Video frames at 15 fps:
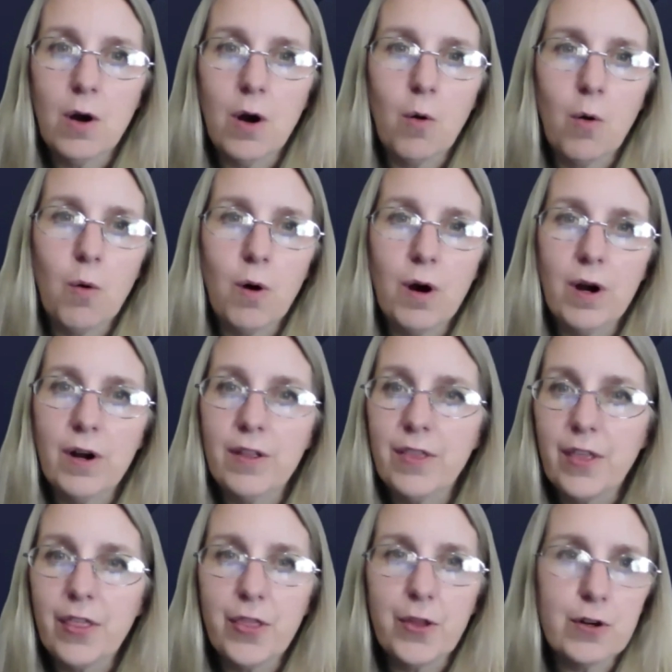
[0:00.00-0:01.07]
or
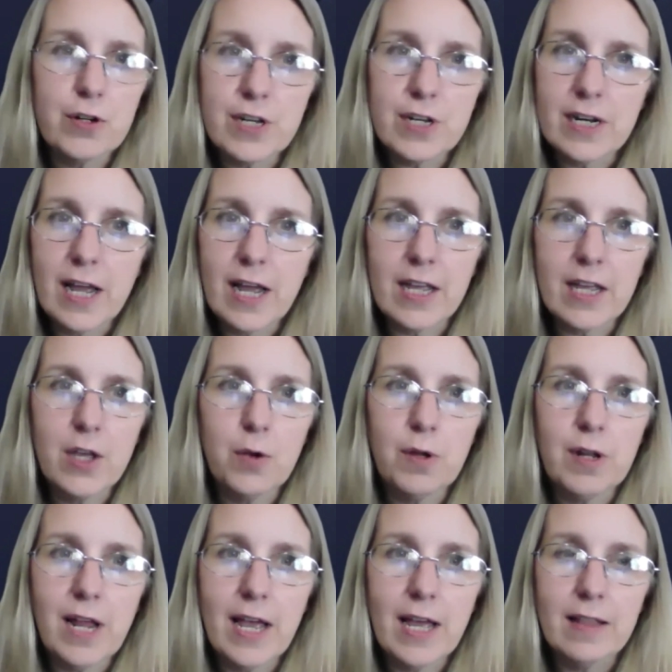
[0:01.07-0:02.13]
the Thursday night
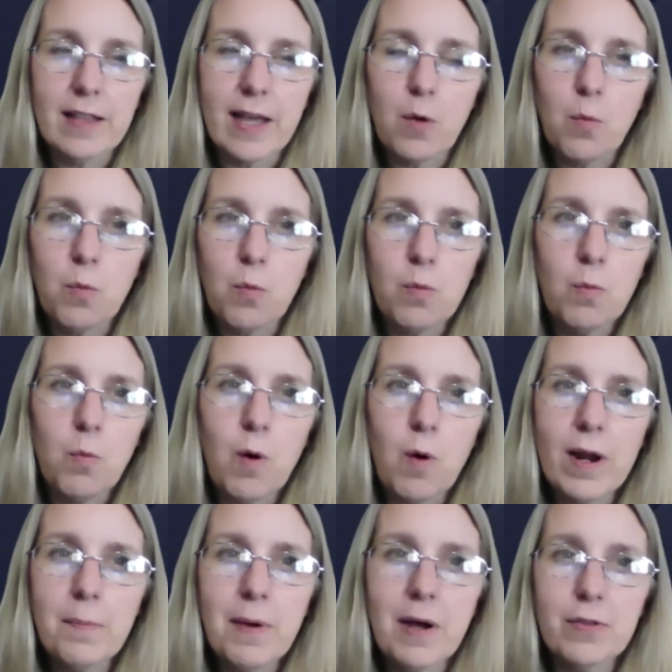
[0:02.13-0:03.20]
Q&A, like what
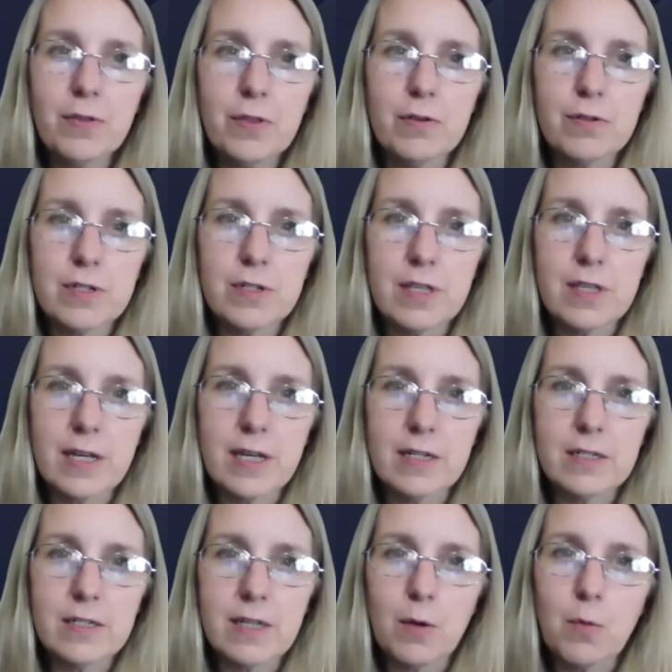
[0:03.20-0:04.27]
about those
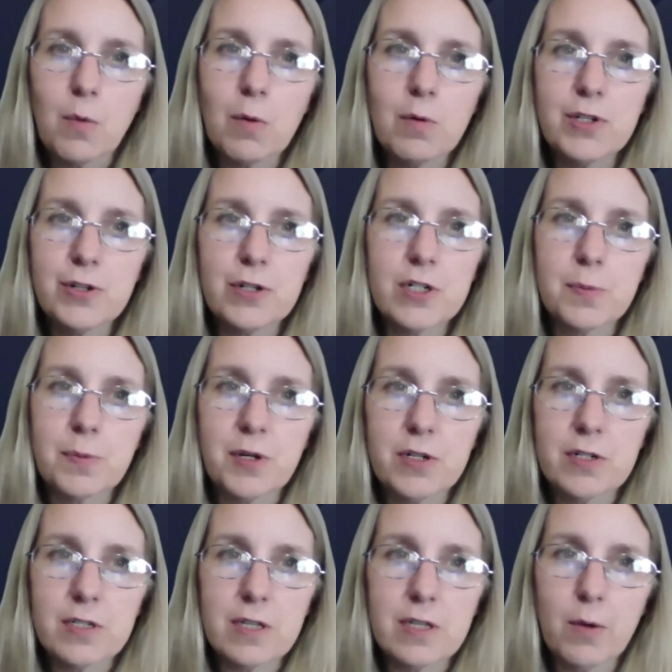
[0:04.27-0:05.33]
things? Like, what was your
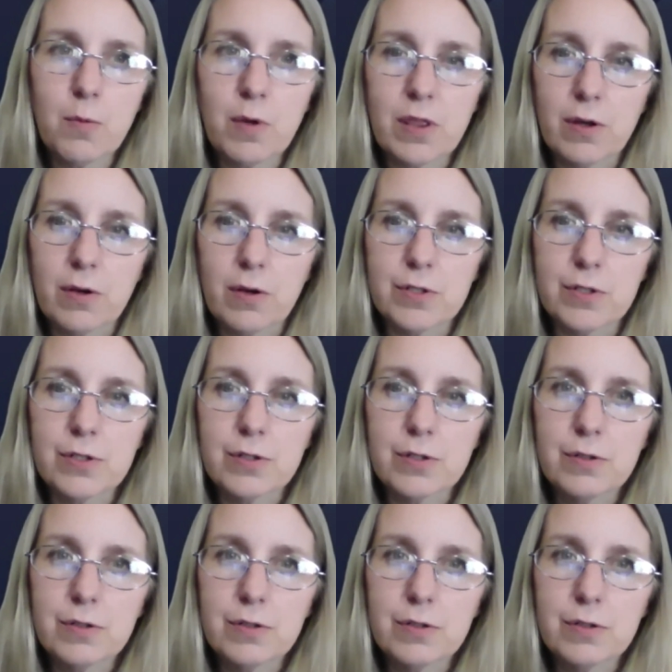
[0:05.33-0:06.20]
experience like with those?